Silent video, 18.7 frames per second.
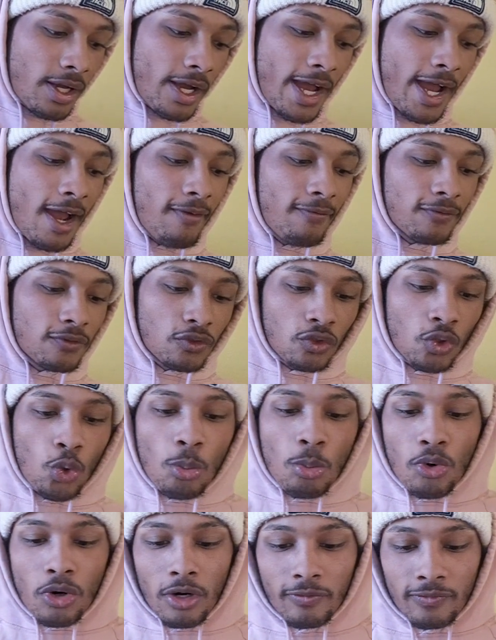I have 2
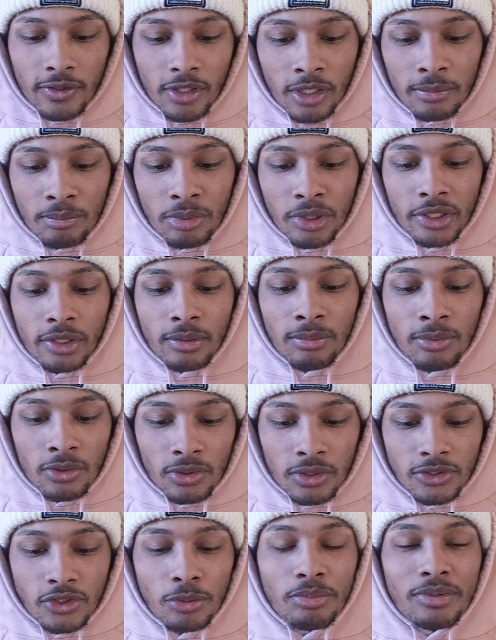more of the
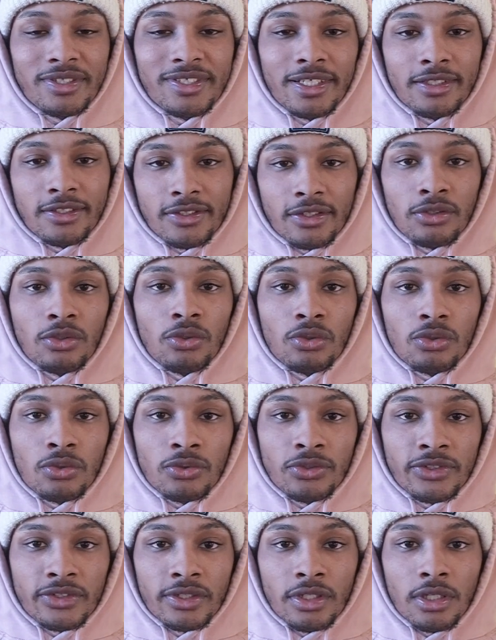unbreakable Super Saiyan Son
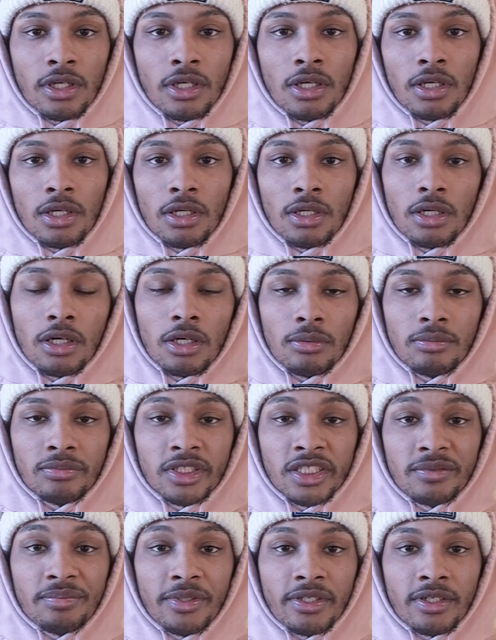Gokus,
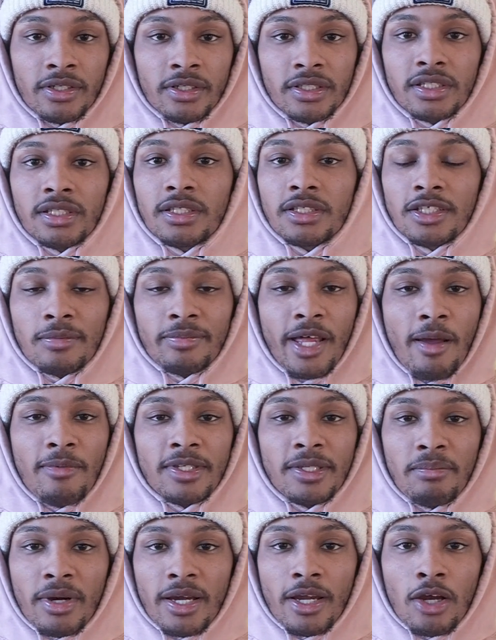just because sometimes
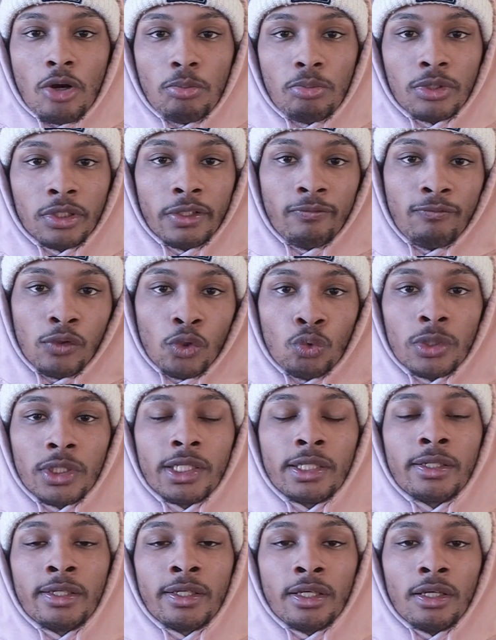it might help with the
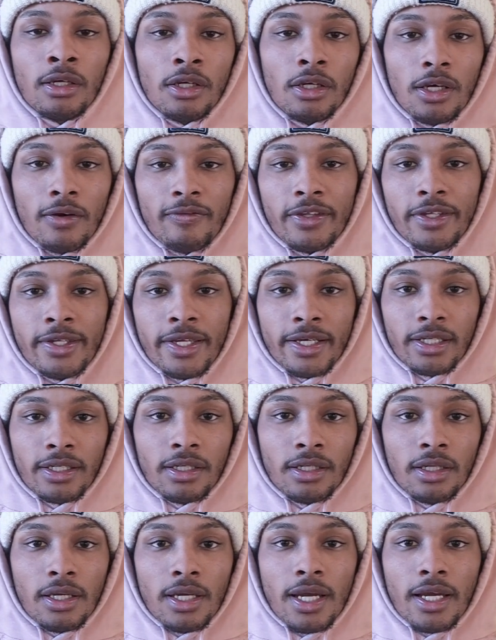fluidity of the
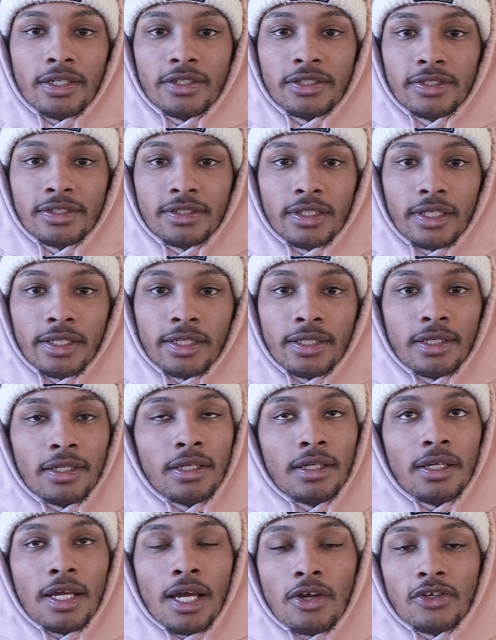deck and just like
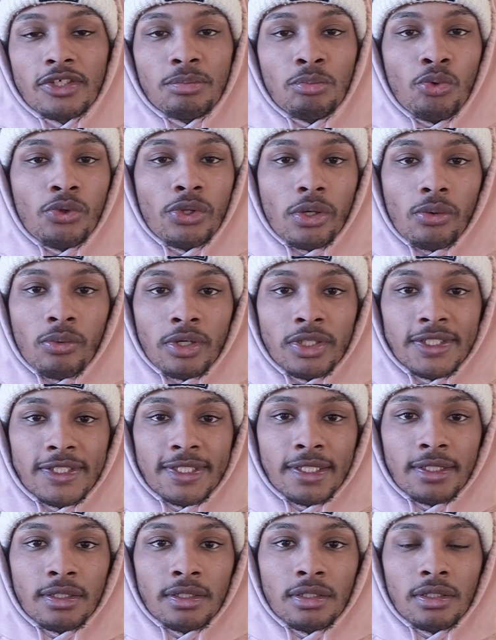how smooth it
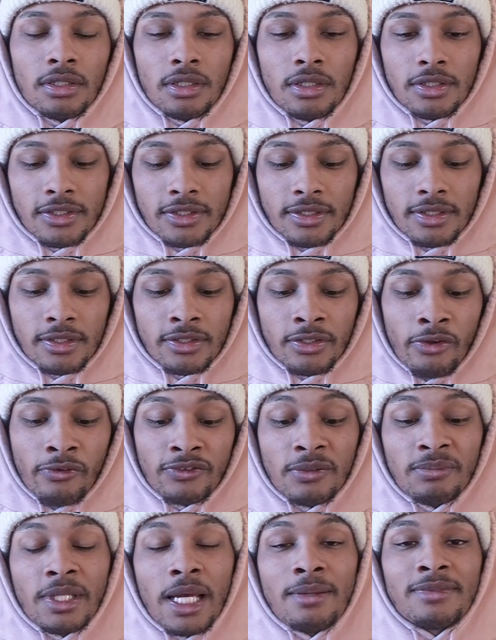runs and stuff.
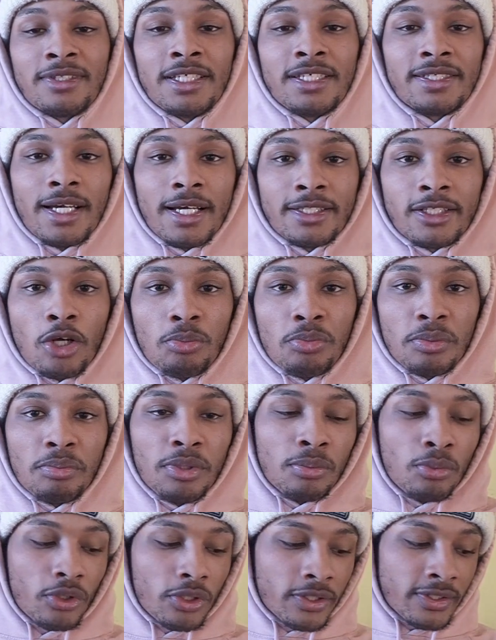Sometimes these guys help it
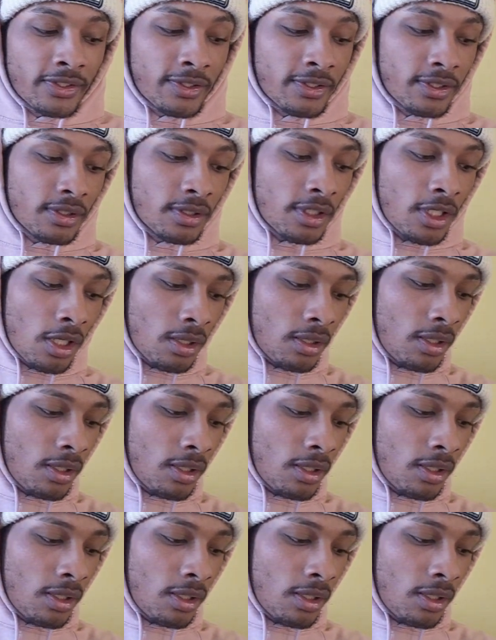be more consistent.